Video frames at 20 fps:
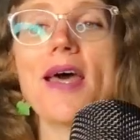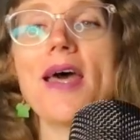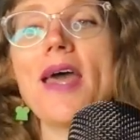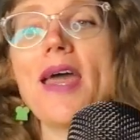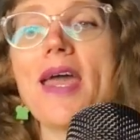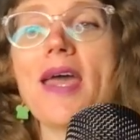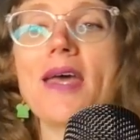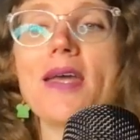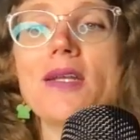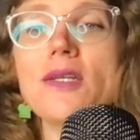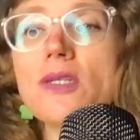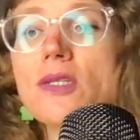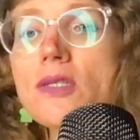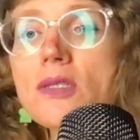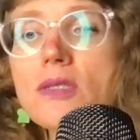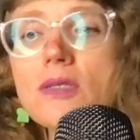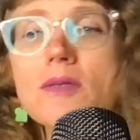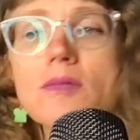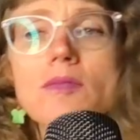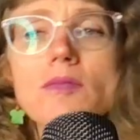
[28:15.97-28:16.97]
And
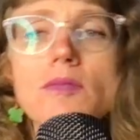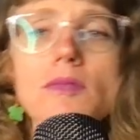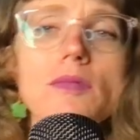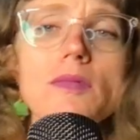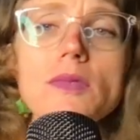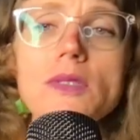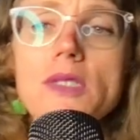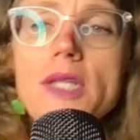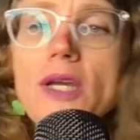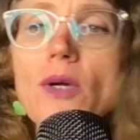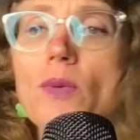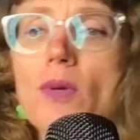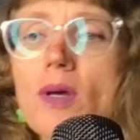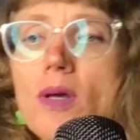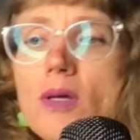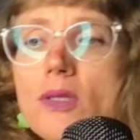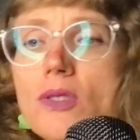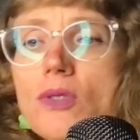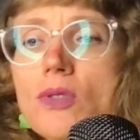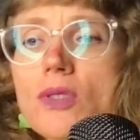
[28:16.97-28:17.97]
like we
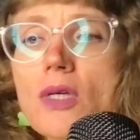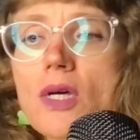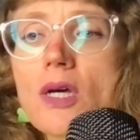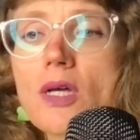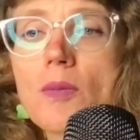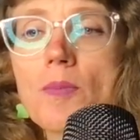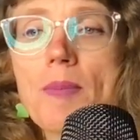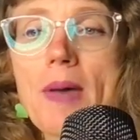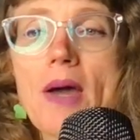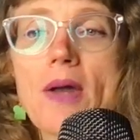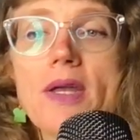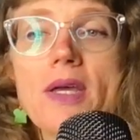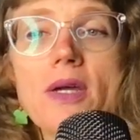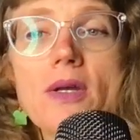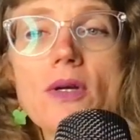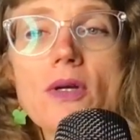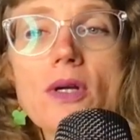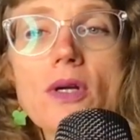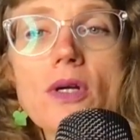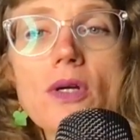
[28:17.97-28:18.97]
also saw, Bounty
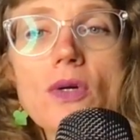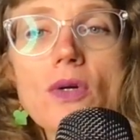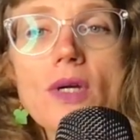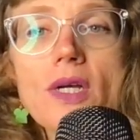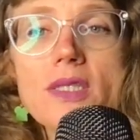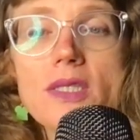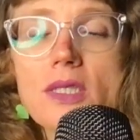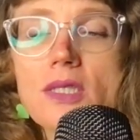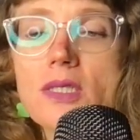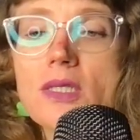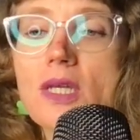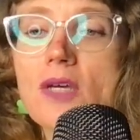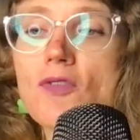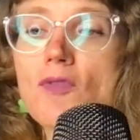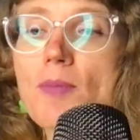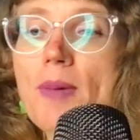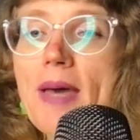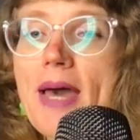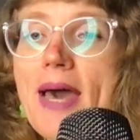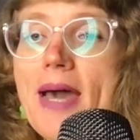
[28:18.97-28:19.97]
Hunter Crew gets us
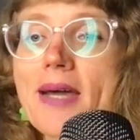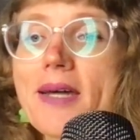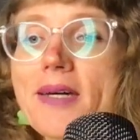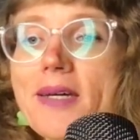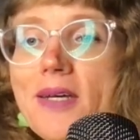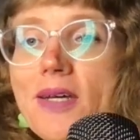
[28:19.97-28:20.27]
stuff back.